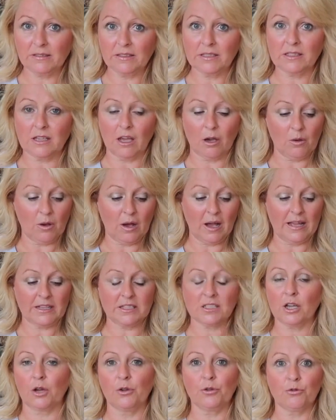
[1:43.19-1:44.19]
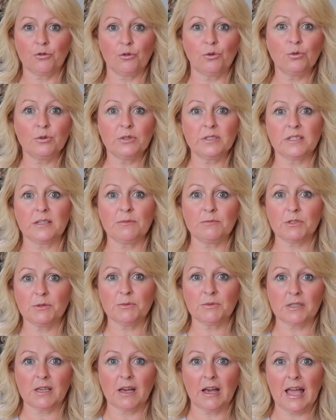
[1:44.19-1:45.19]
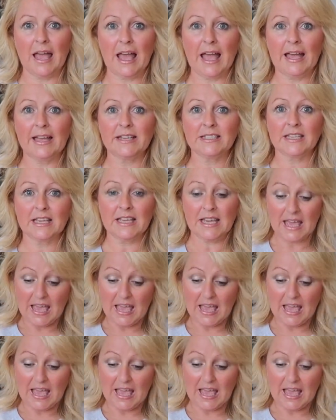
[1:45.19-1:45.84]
so I had to go through all the symptoms that I had,